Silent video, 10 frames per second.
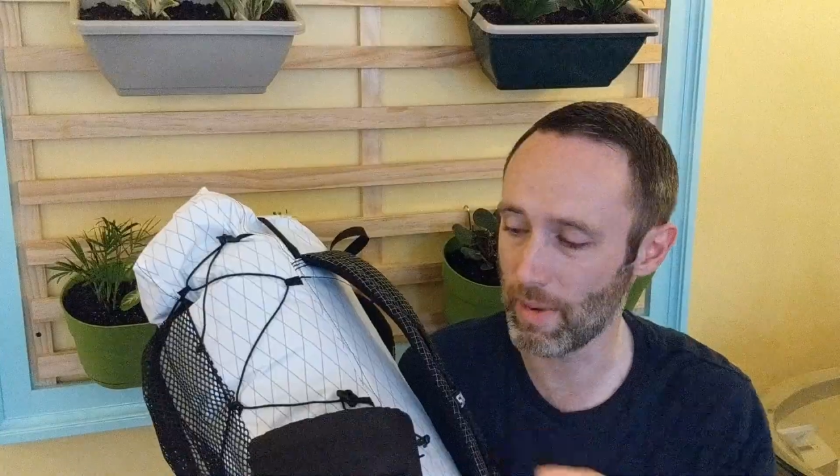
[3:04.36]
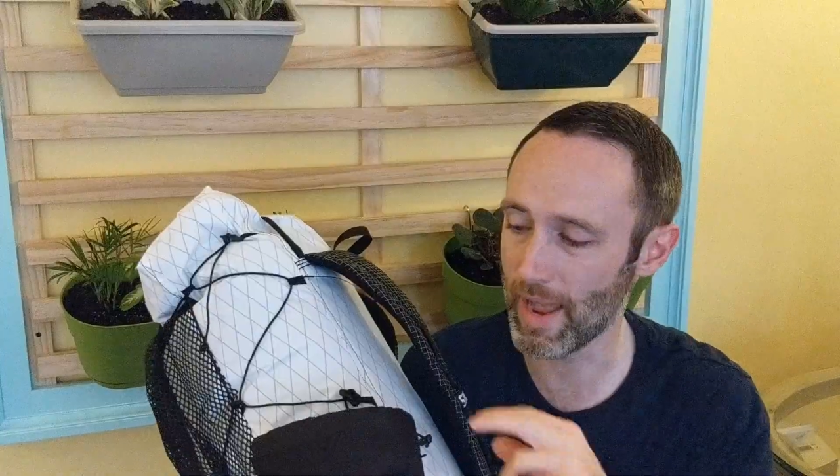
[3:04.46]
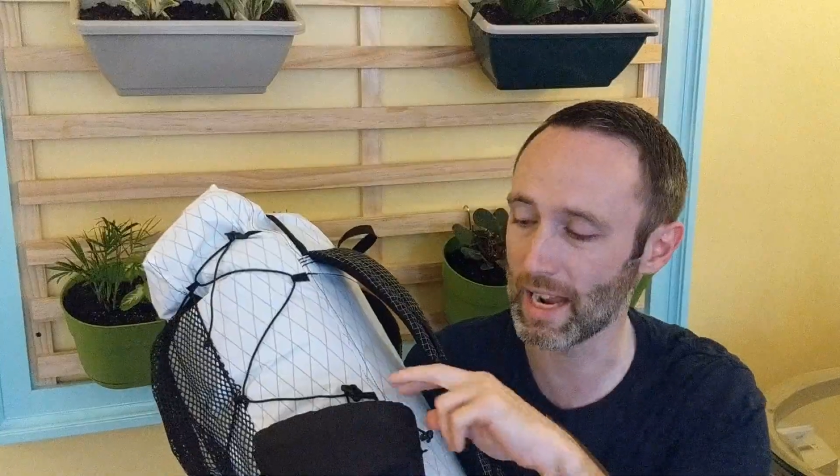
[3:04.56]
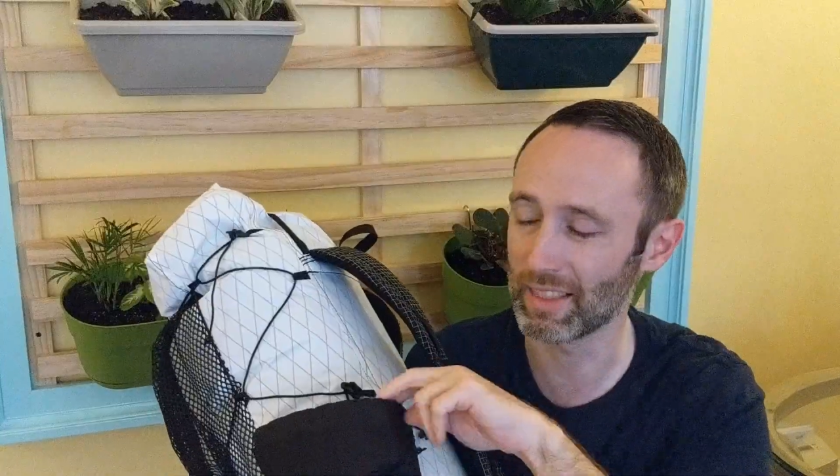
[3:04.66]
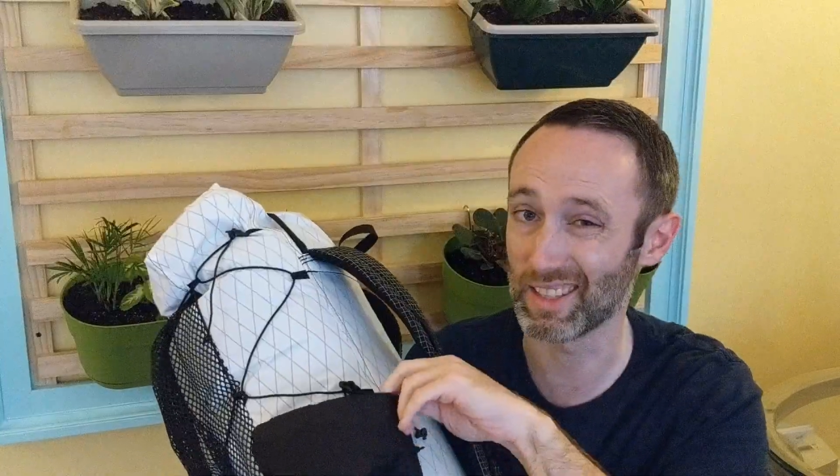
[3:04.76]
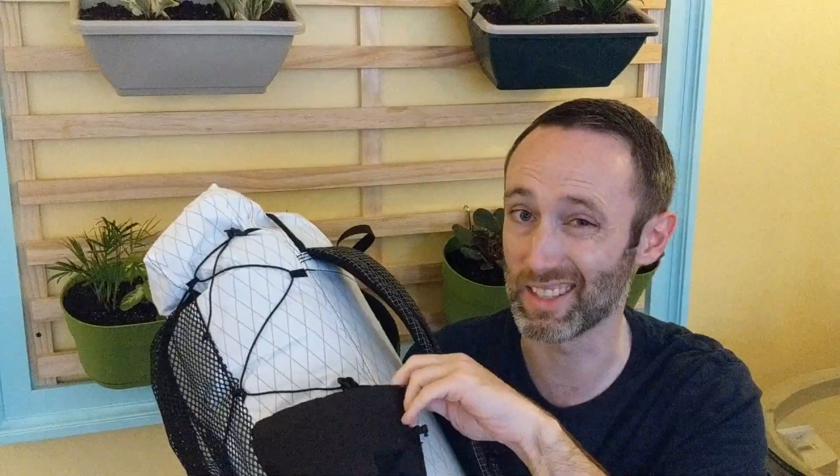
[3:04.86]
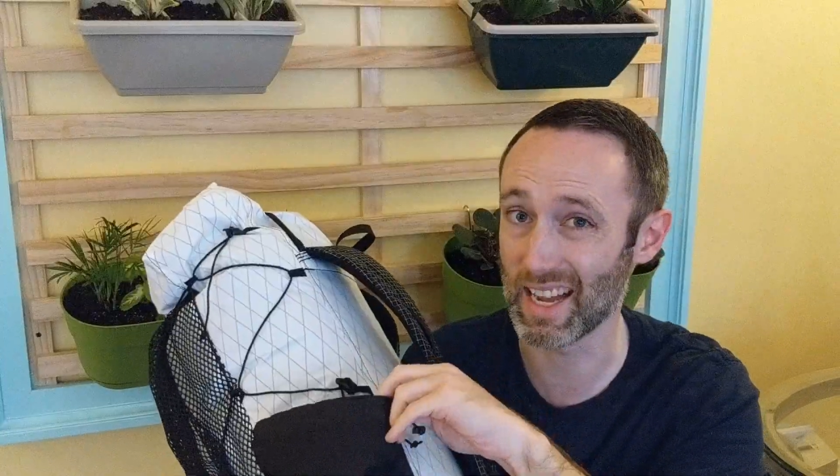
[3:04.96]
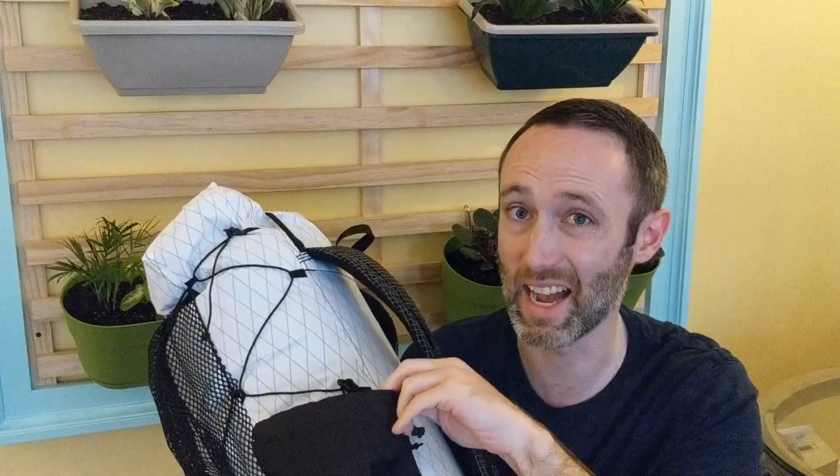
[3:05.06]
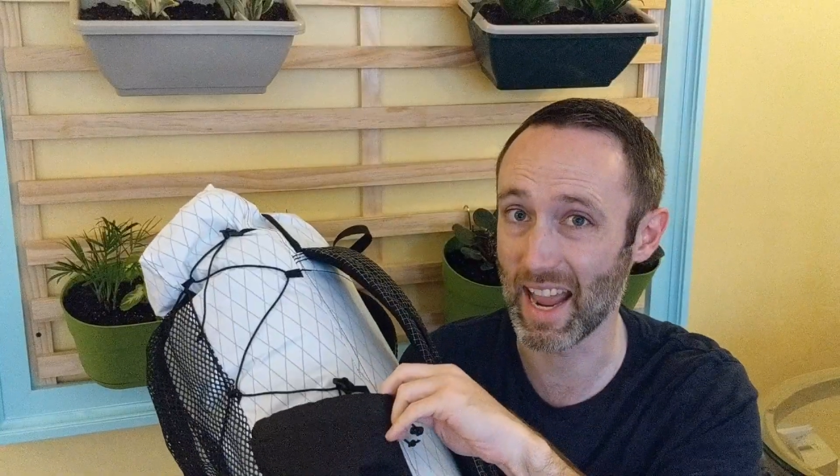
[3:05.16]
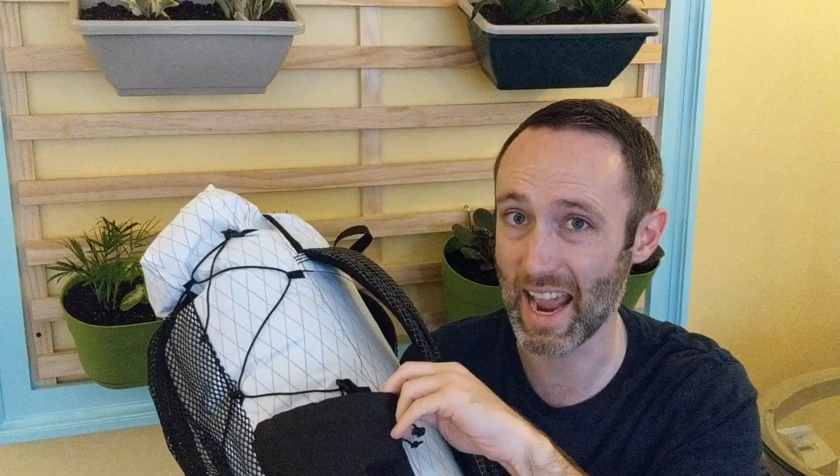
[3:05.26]
a pack that does
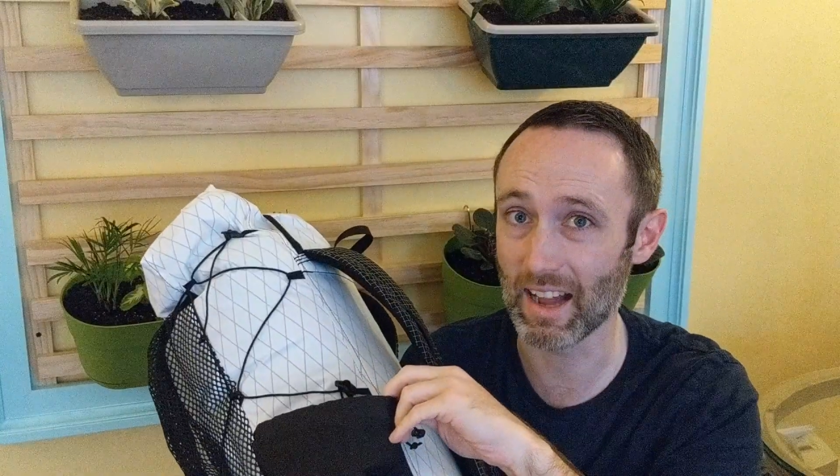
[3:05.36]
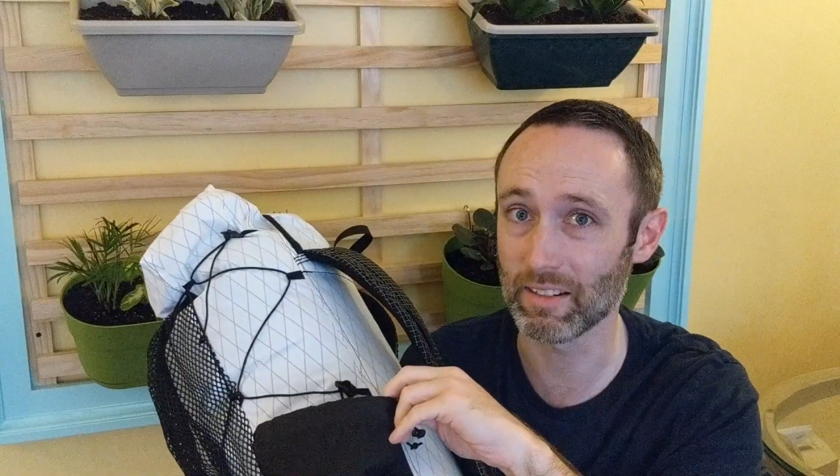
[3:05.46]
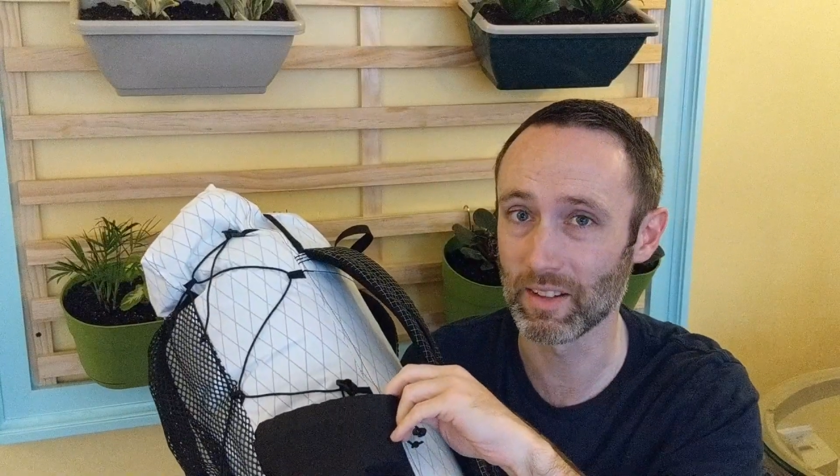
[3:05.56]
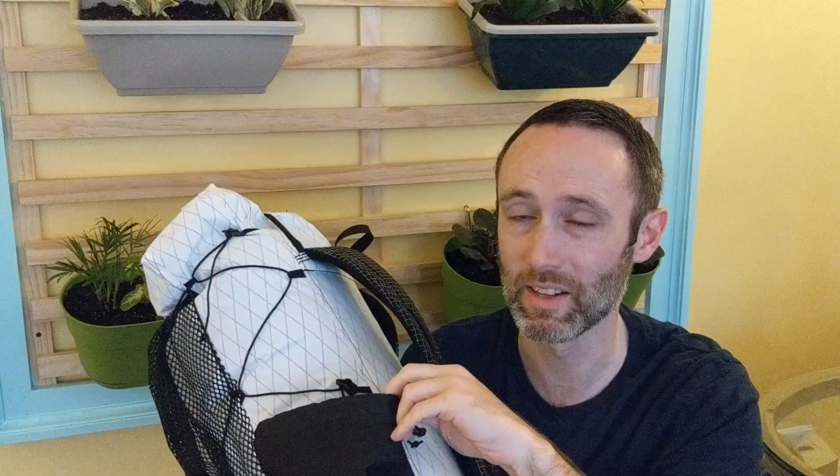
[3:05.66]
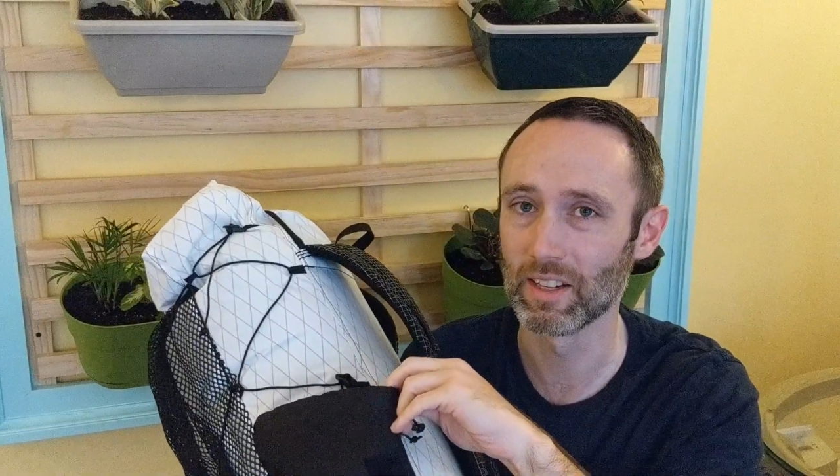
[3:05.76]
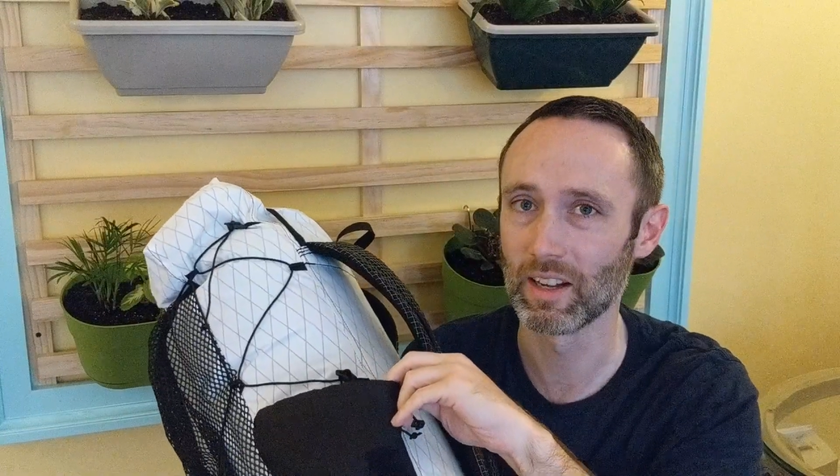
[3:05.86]
not have